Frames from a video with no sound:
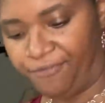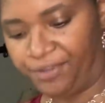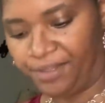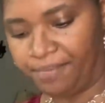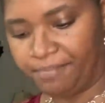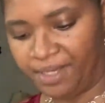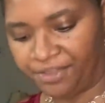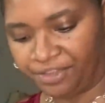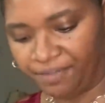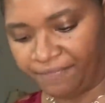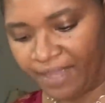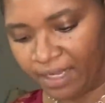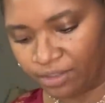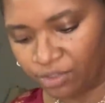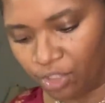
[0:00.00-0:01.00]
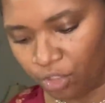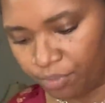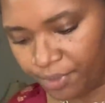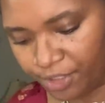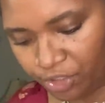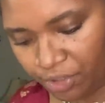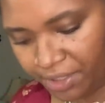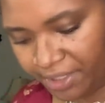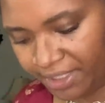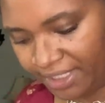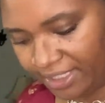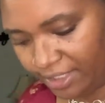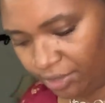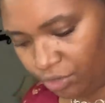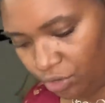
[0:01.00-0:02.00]
for the month of October, you're gonna
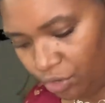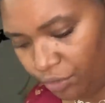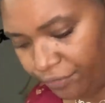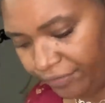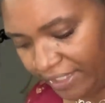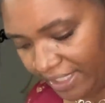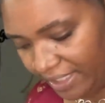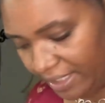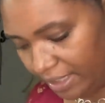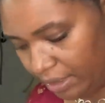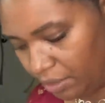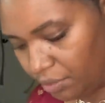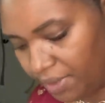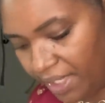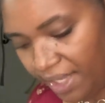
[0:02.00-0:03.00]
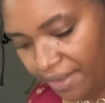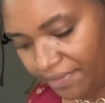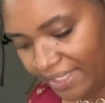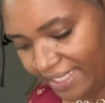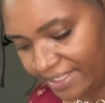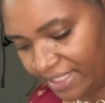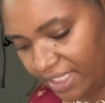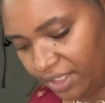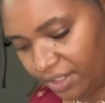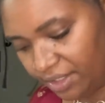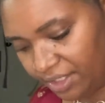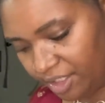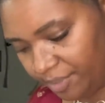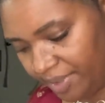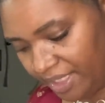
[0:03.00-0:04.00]
get a new video that's either
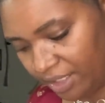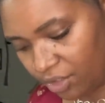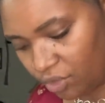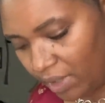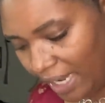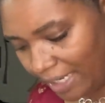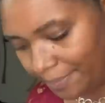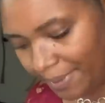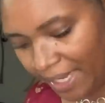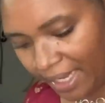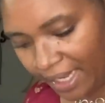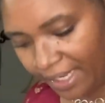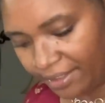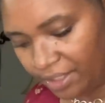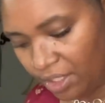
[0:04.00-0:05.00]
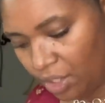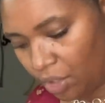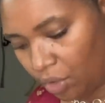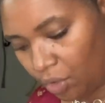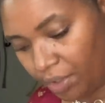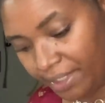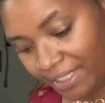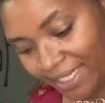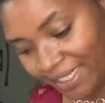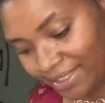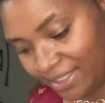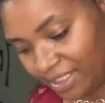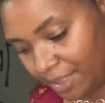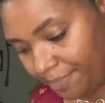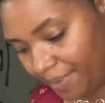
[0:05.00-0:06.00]
gonna be a crock pot or an
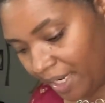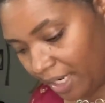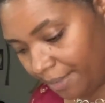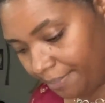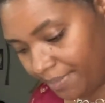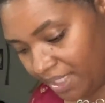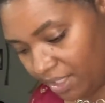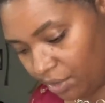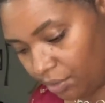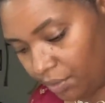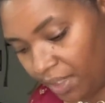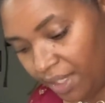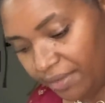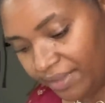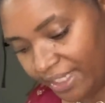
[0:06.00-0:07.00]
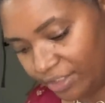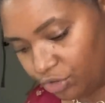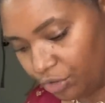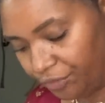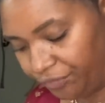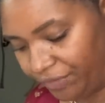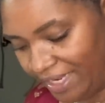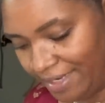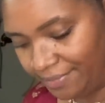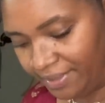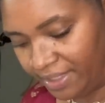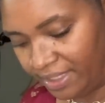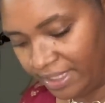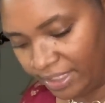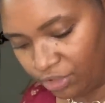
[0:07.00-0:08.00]
Instant Pot meal that your
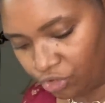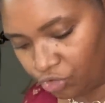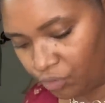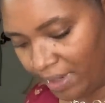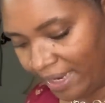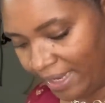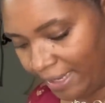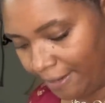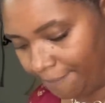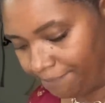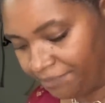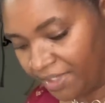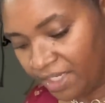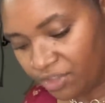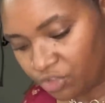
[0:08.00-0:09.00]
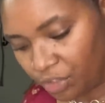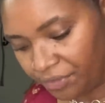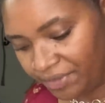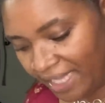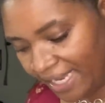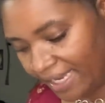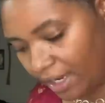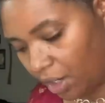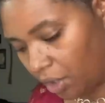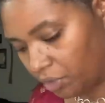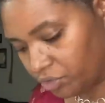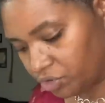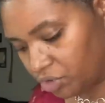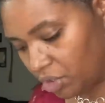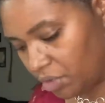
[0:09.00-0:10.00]
family can try. So they
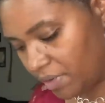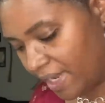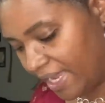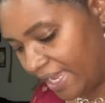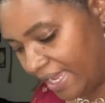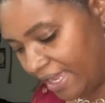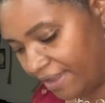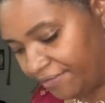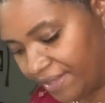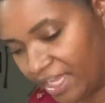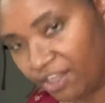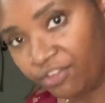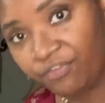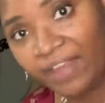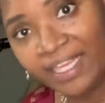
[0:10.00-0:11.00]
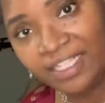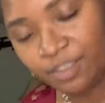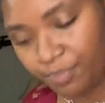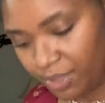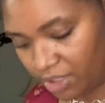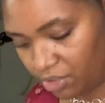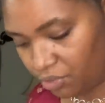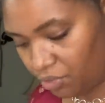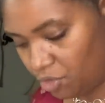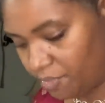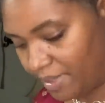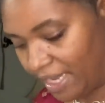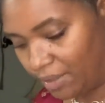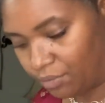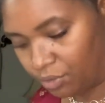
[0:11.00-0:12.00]
also have a Facebook group.
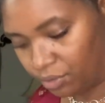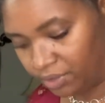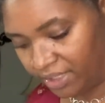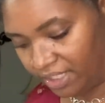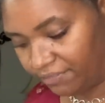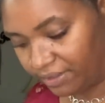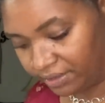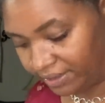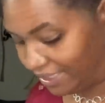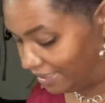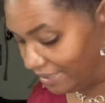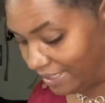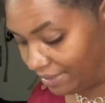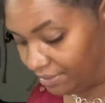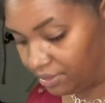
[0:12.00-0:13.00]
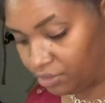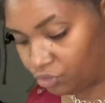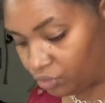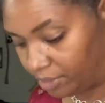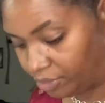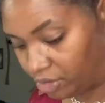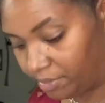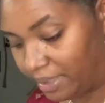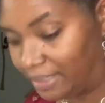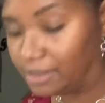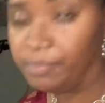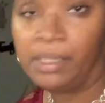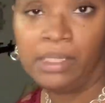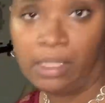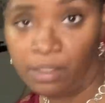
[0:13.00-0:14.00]
I will leave a link down in the description box
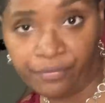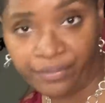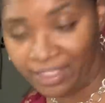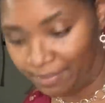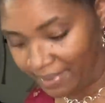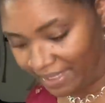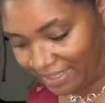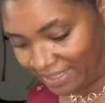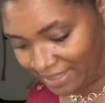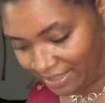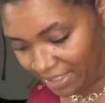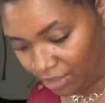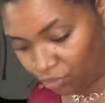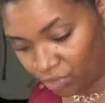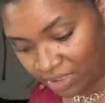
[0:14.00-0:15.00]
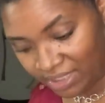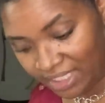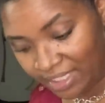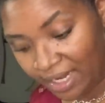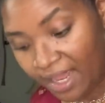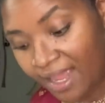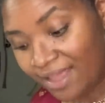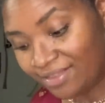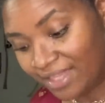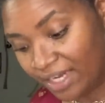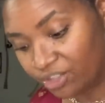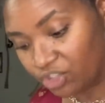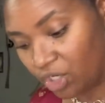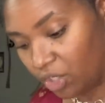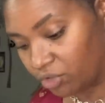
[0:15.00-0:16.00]
below if anybody is interested.
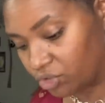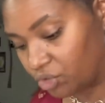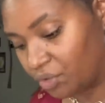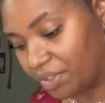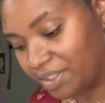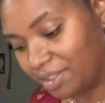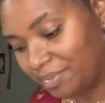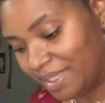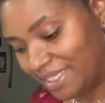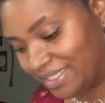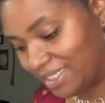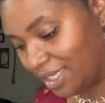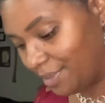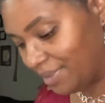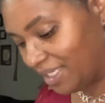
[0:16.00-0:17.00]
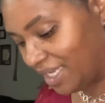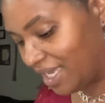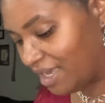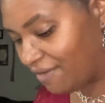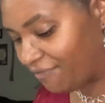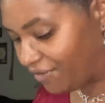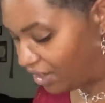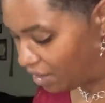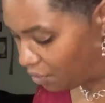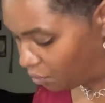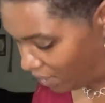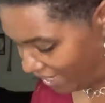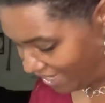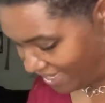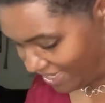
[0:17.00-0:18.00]
There's also going to be some
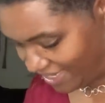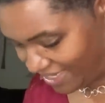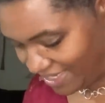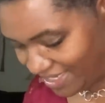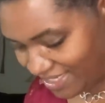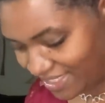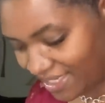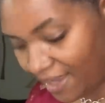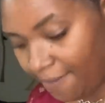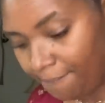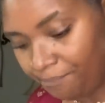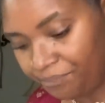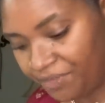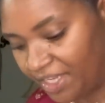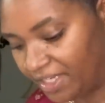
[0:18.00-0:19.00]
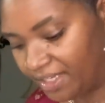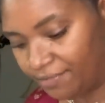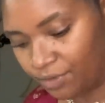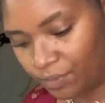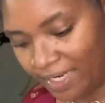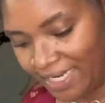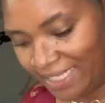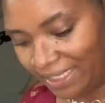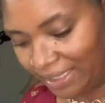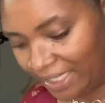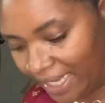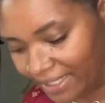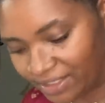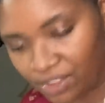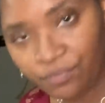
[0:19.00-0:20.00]
giveaways. They're giving away
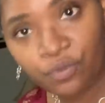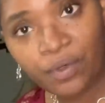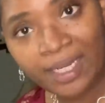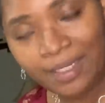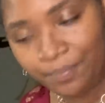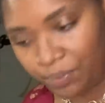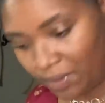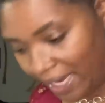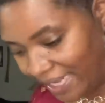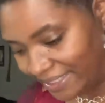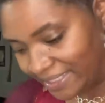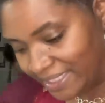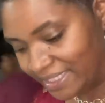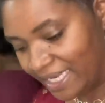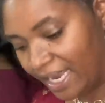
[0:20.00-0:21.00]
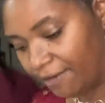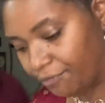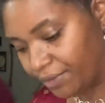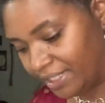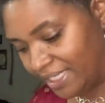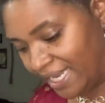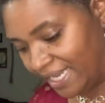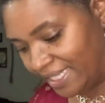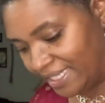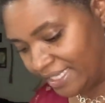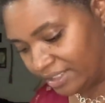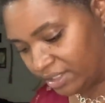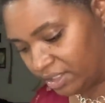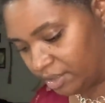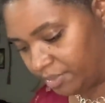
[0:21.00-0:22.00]
lots of great prizes every day.
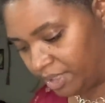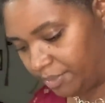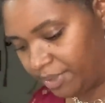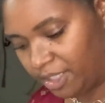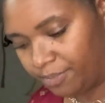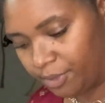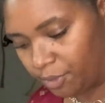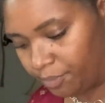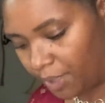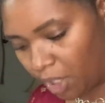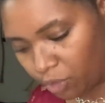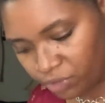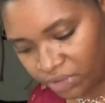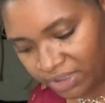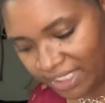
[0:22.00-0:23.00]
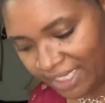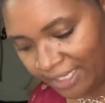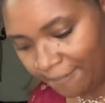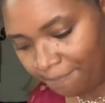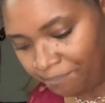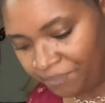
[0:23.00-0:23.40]
There's going to be people posting.